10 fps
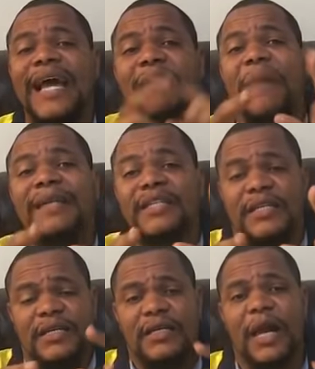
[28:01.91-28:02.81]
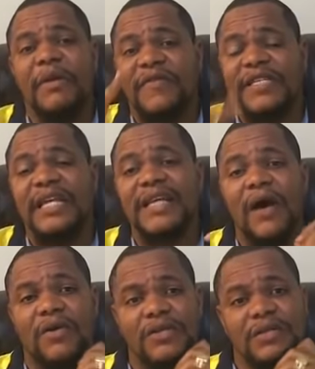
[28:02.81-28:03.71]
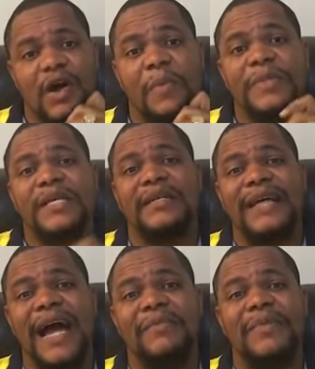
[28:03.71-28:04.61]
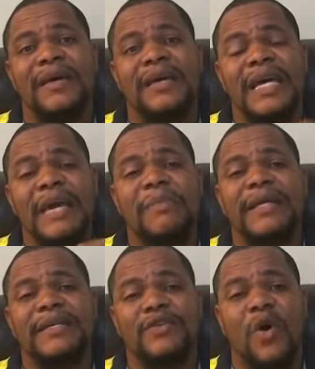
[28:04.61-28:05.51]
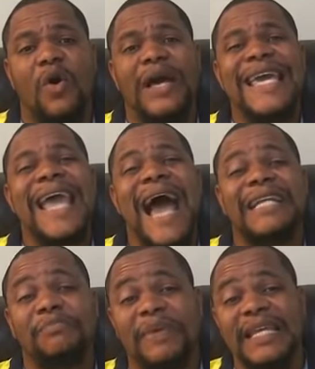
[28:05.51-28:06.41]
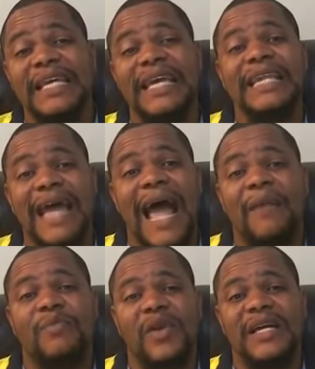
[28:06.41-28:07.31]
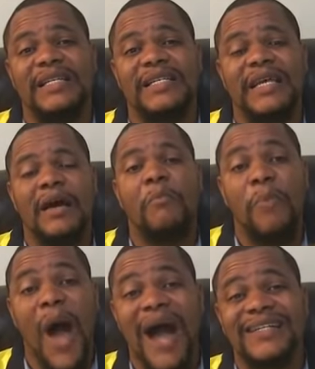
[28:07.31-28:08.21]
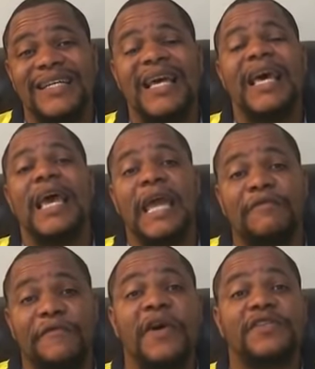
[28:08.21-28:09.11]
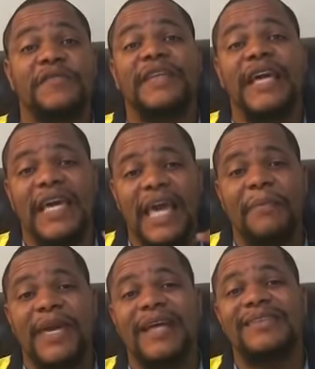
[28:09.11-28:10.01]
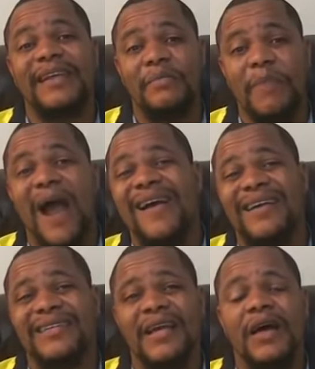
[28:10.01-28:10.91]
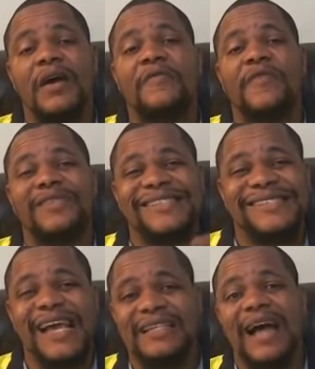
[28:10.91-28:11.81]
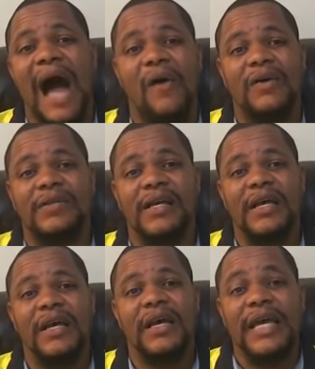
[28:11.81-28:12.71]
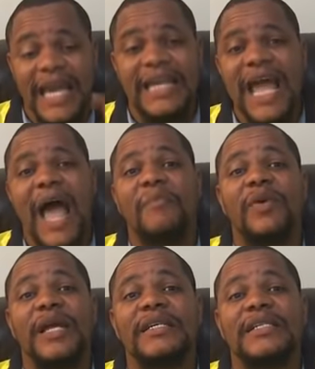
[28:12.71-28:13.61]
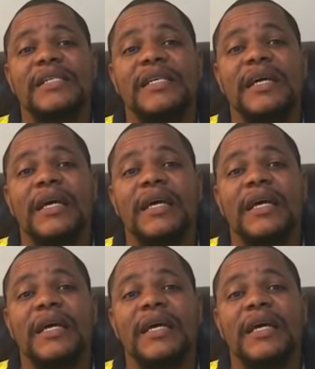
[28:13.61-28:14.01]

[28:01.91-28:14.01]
Now imagine, I mean, for 6 hours, up until the time he made this call, he had been in the ambulance parked in front of the Kamkesali barracks for 6 hours in the ambulance,